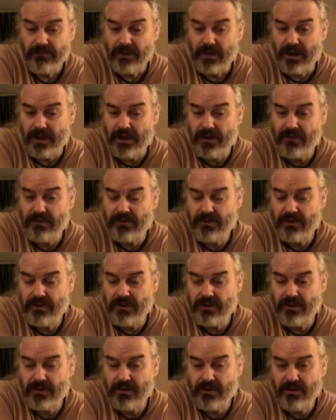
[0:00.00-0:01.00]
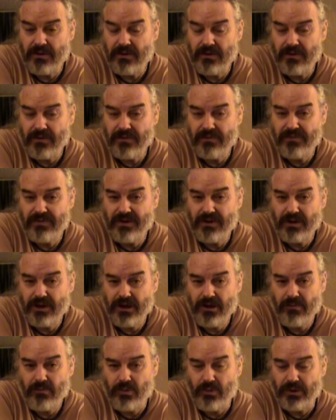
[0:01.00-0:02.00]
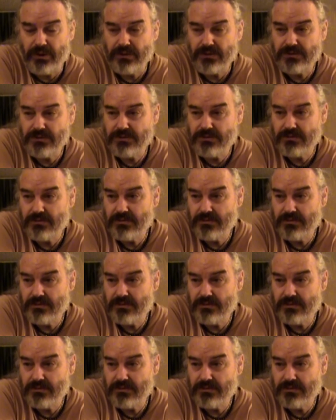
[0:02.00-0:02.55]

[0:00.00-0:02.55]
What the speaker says: and they're cowboys.